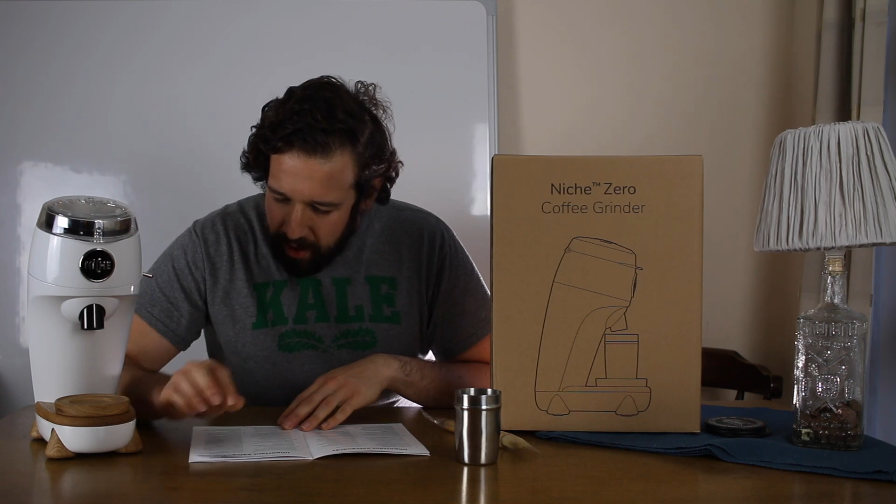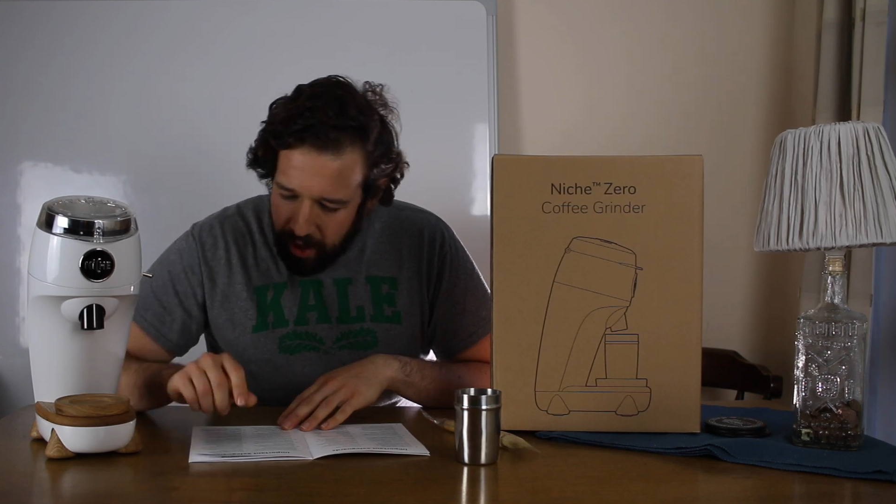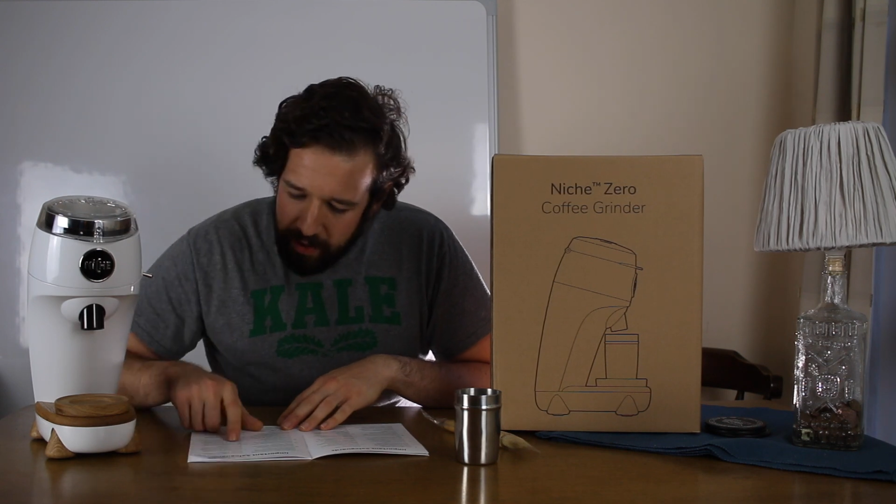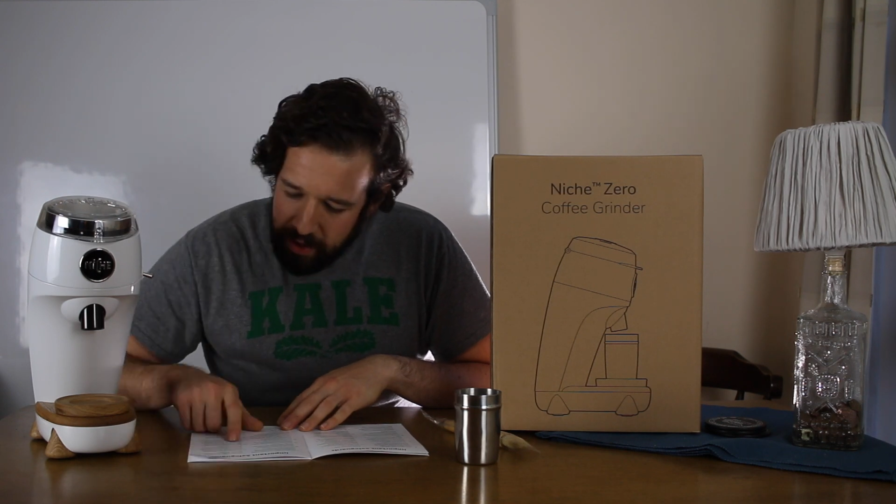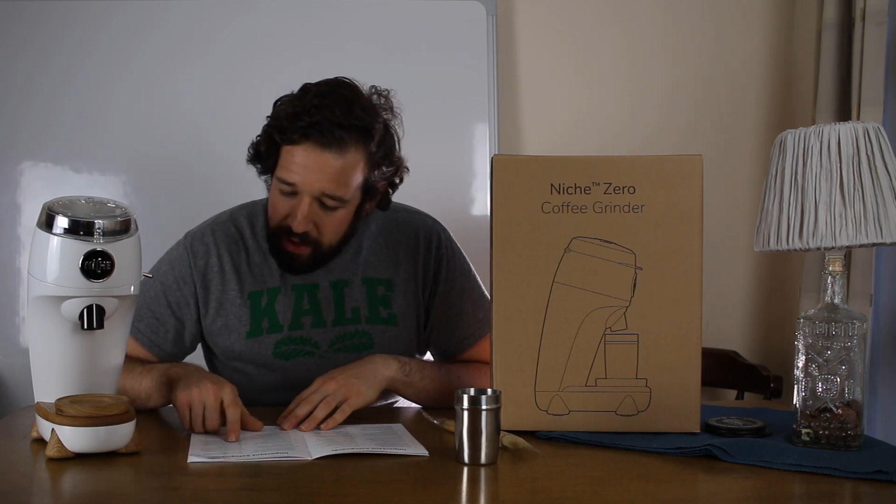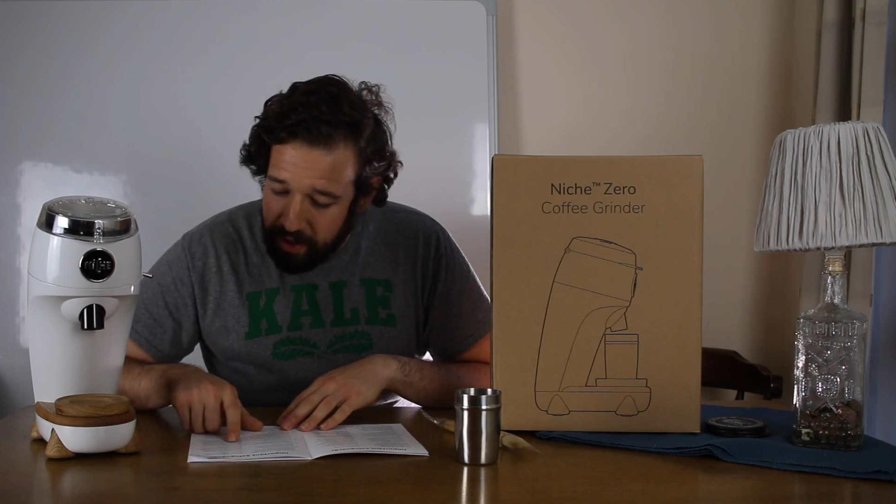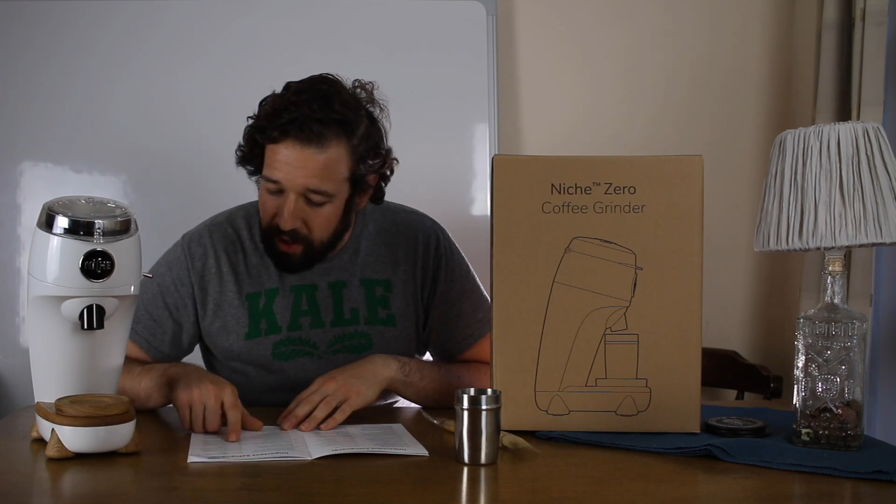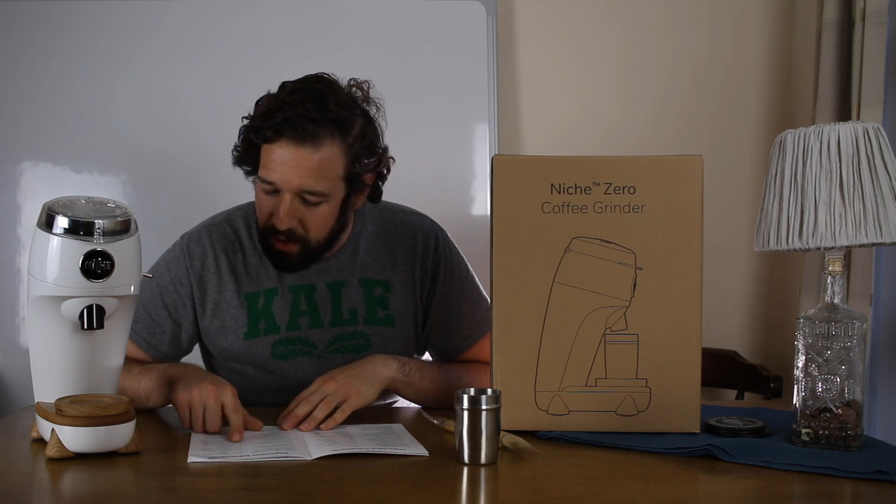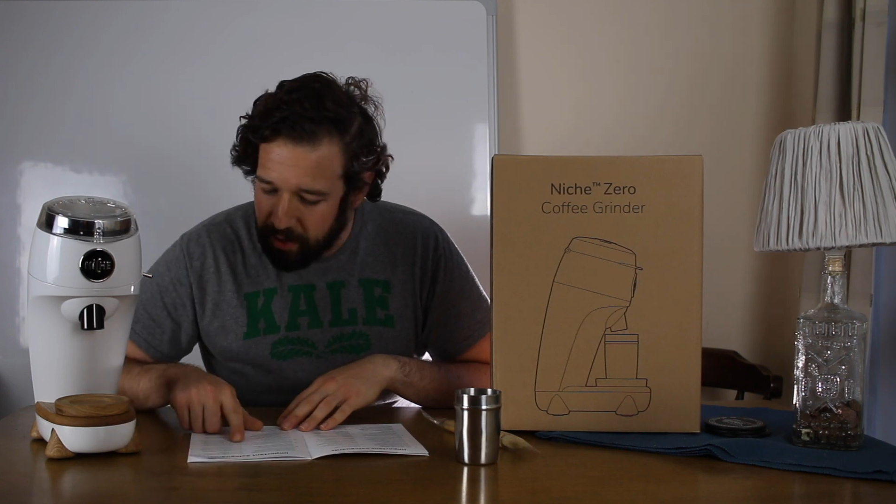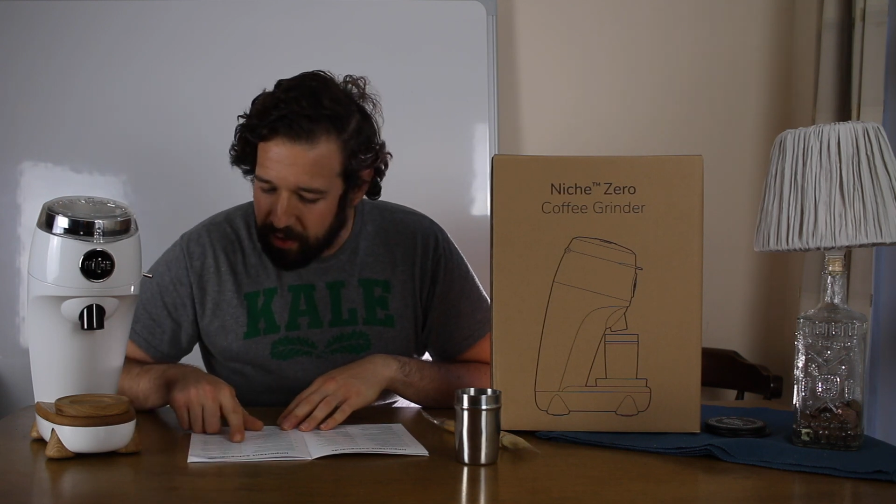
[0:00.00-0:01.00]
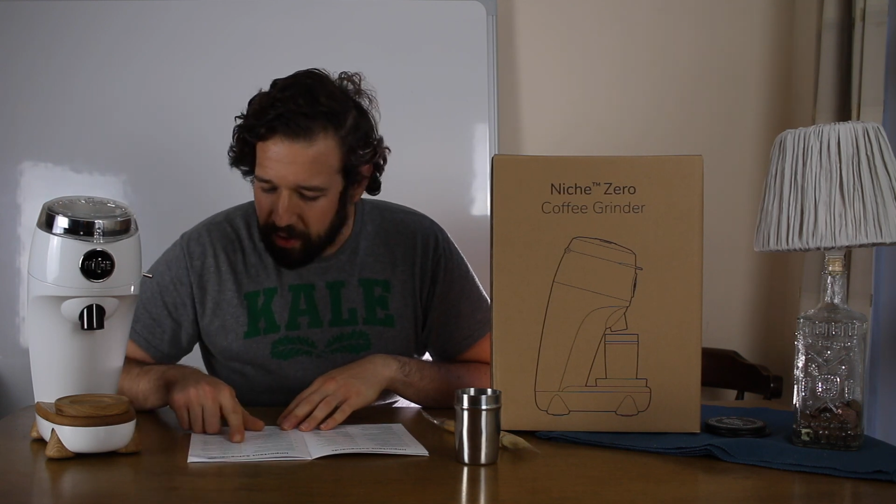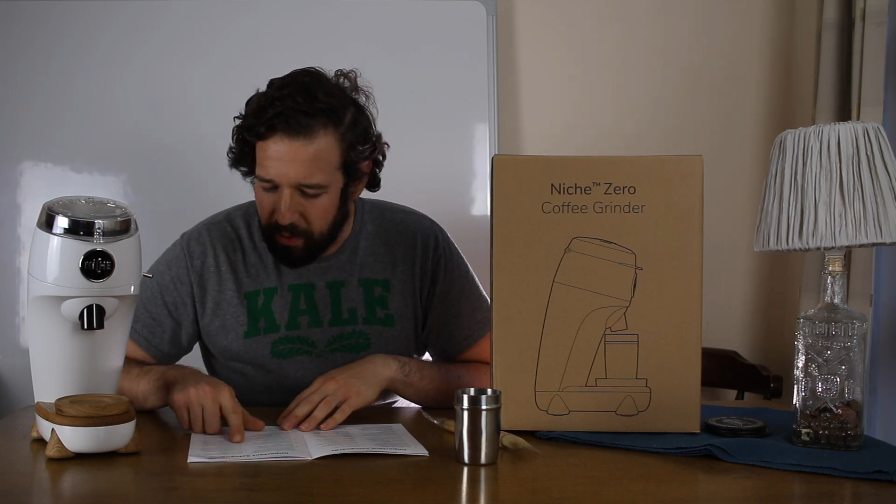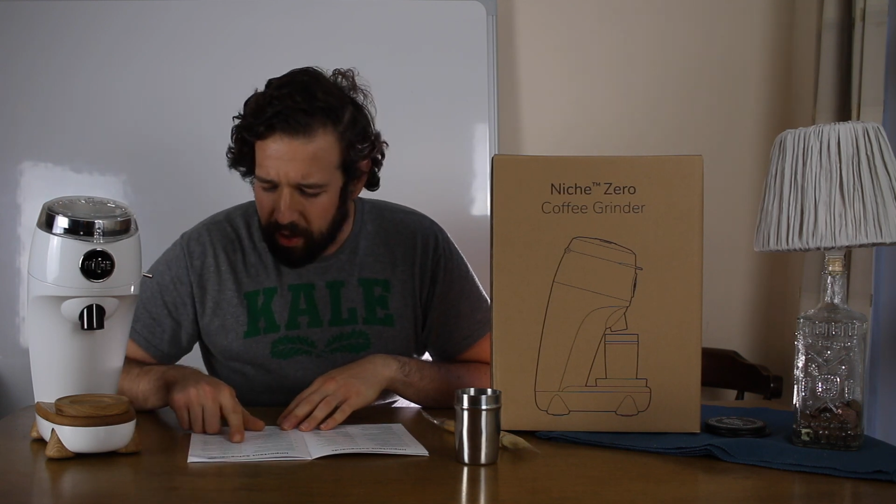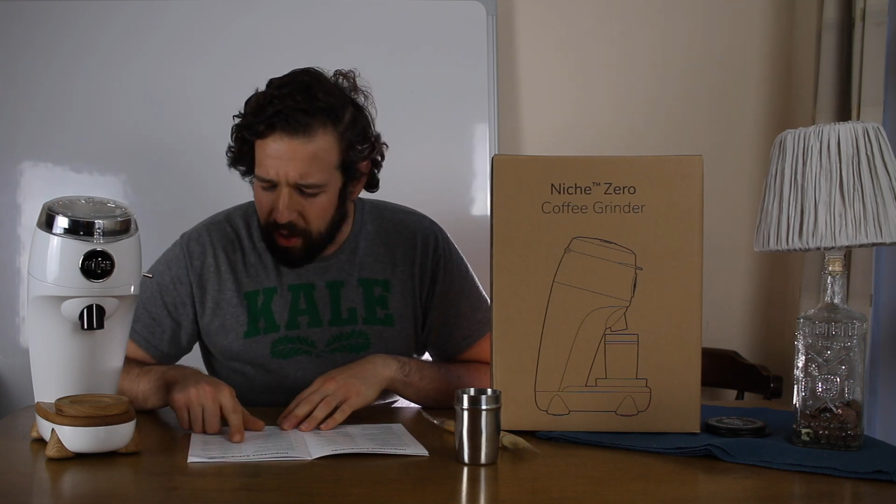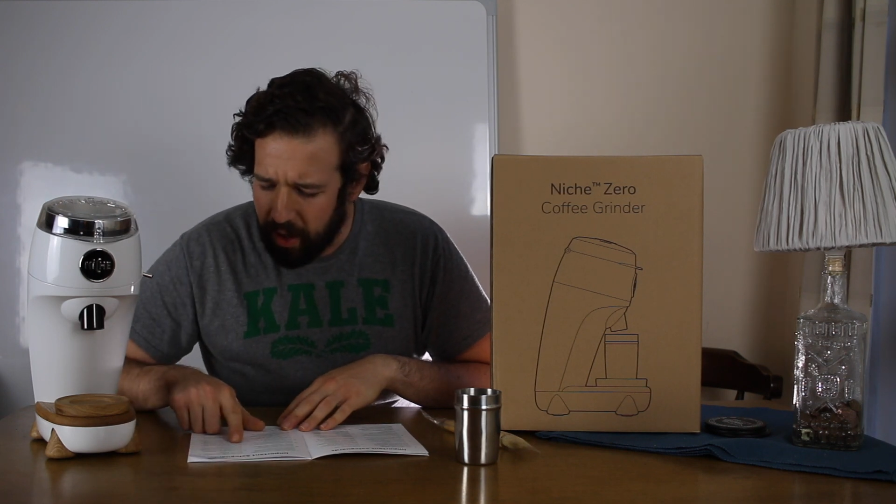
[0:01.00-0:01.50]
Oh, this is an interesting one.